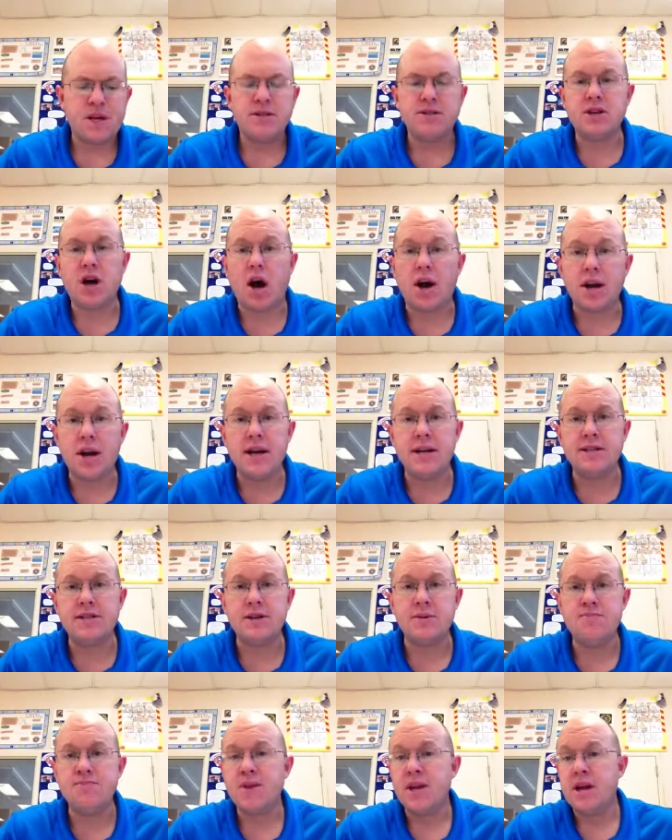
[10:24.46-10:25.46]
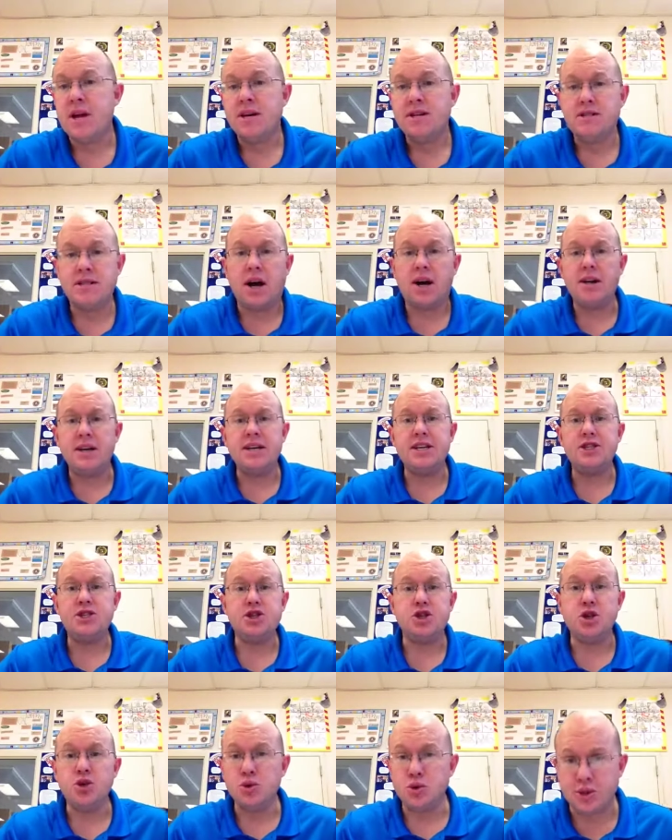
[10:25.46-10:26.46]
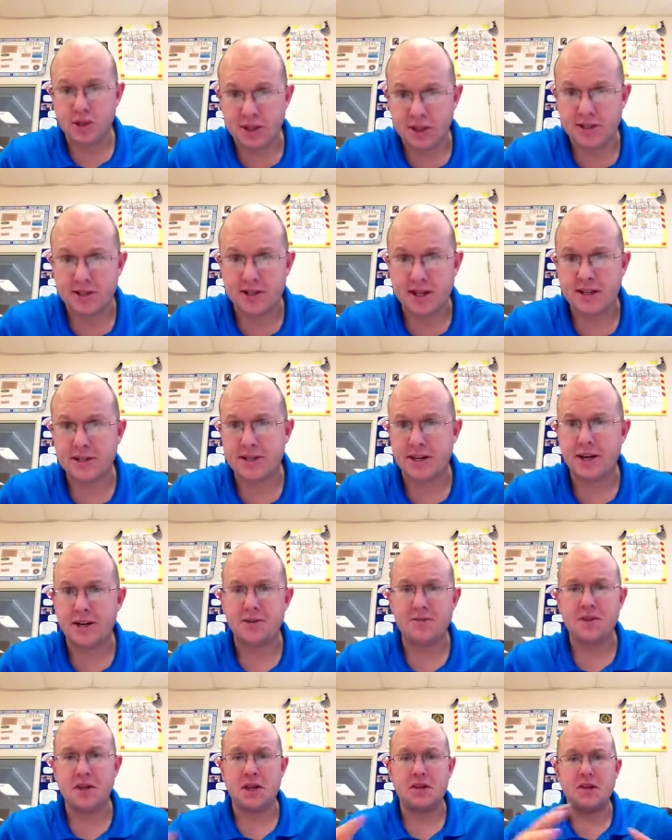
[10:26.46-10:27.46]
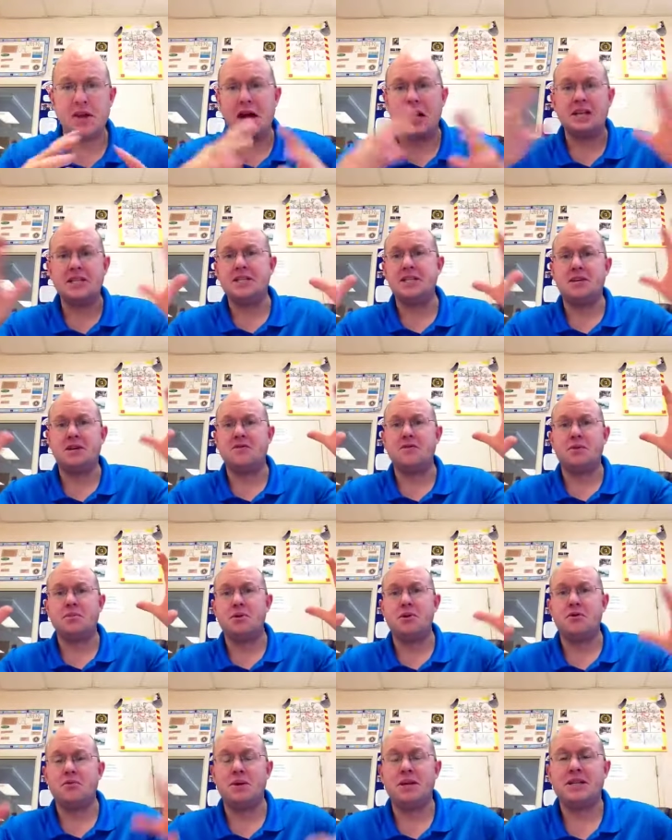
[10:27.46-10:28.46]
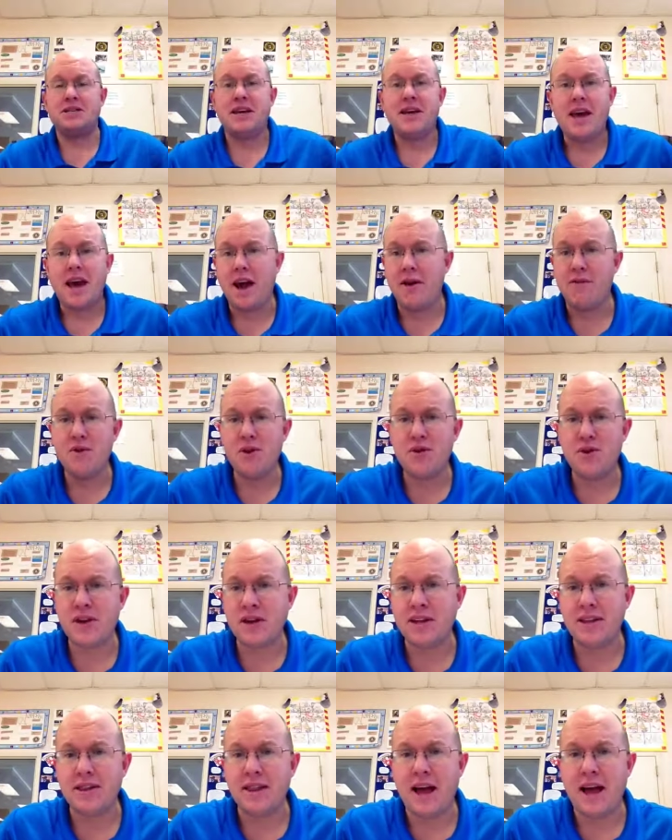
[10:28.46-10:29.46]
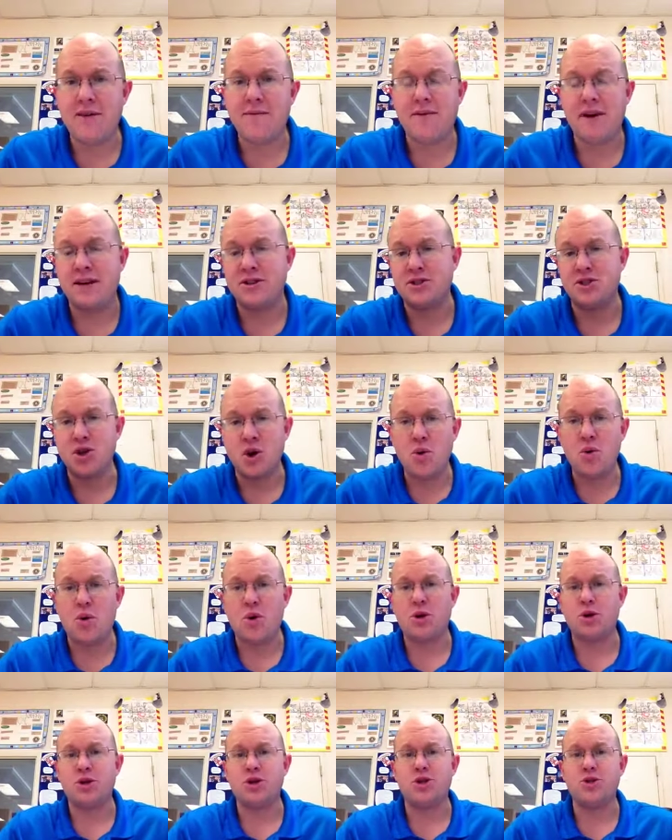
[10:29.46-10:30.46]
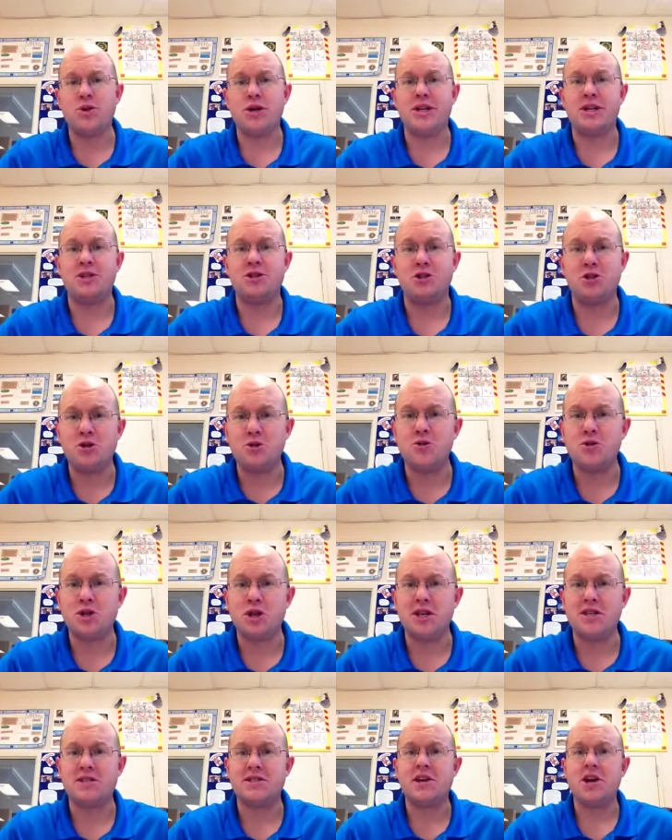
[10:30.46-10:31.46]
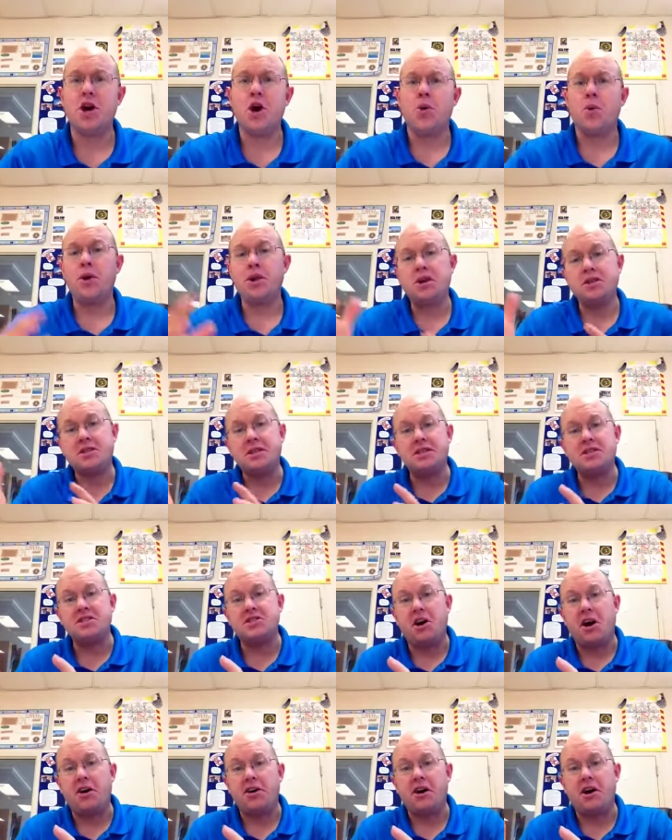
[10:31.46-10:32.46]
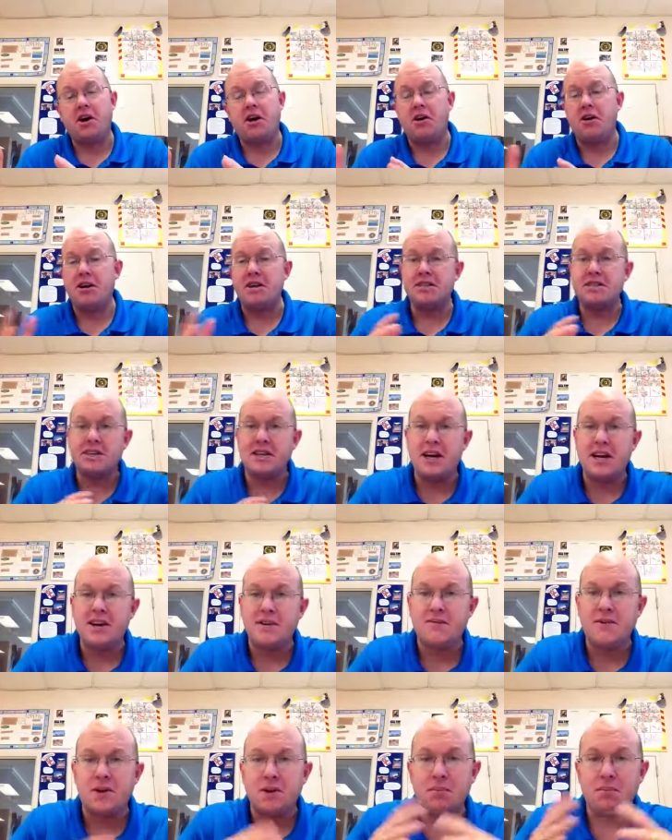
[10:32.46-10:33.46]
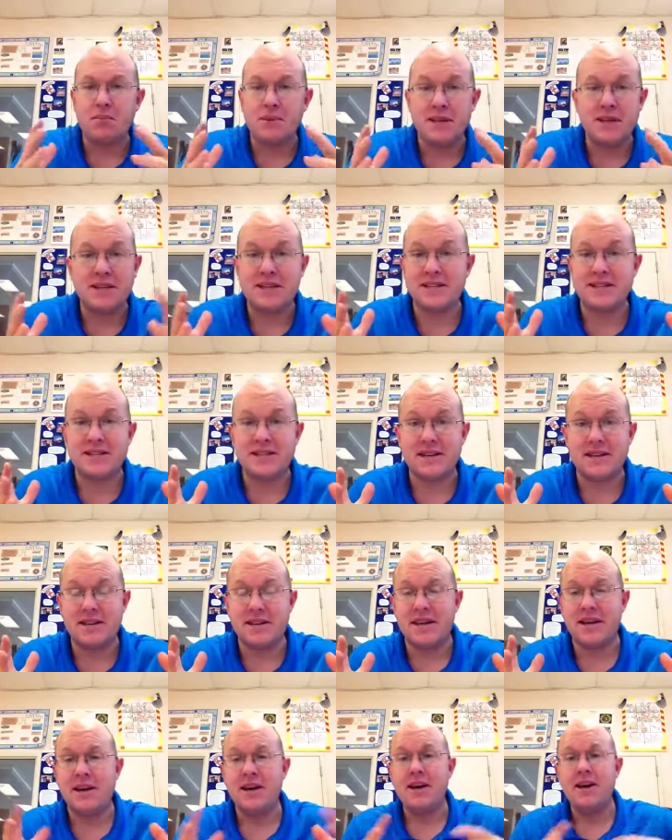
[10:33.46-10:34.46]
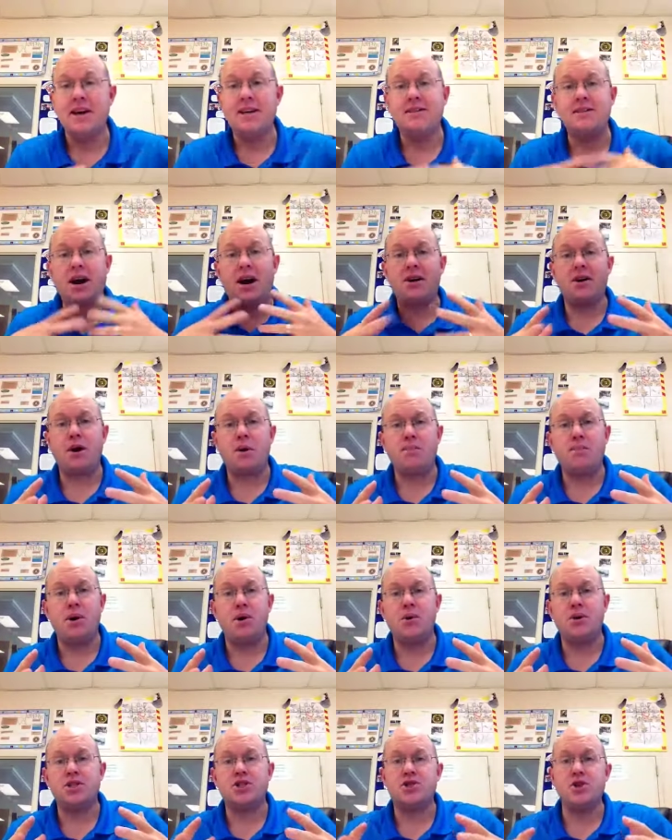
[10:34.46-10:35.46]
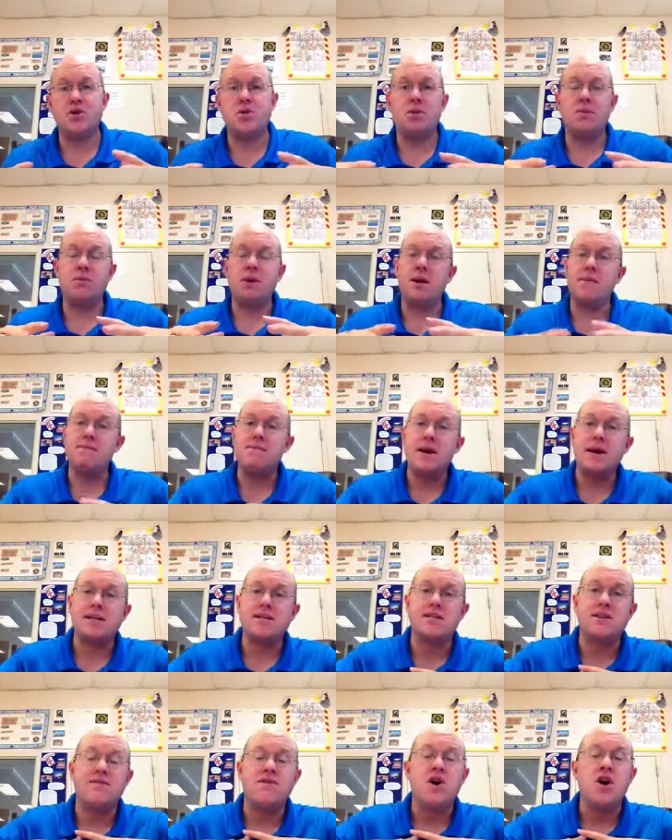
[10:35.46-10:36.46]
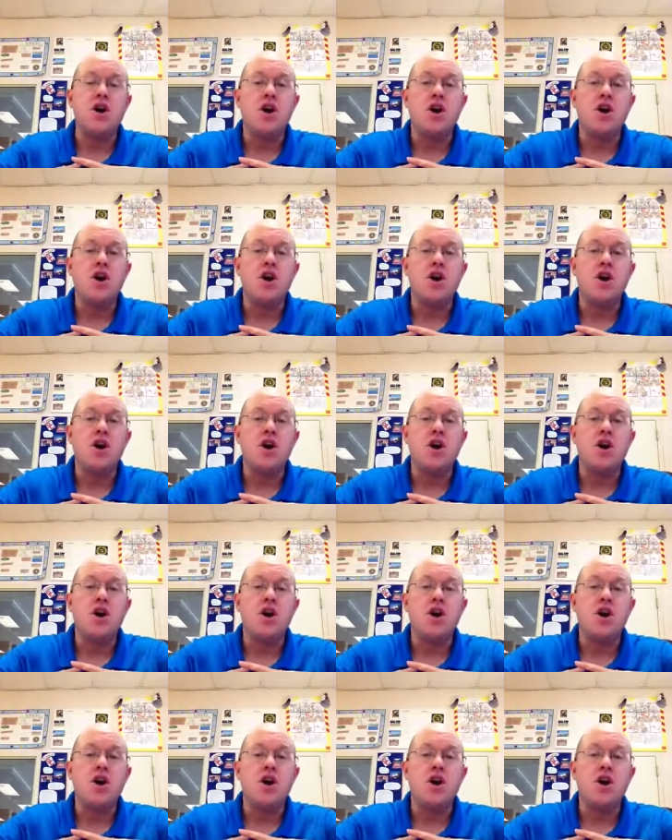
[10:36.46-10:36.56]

Dadaism. Dada is useless. That's kind of the, the idea of the movement. Everything in life has no order to it. It's useless. We looked at Dada art. It's kind of completely silly. Dada poetry would be a mix of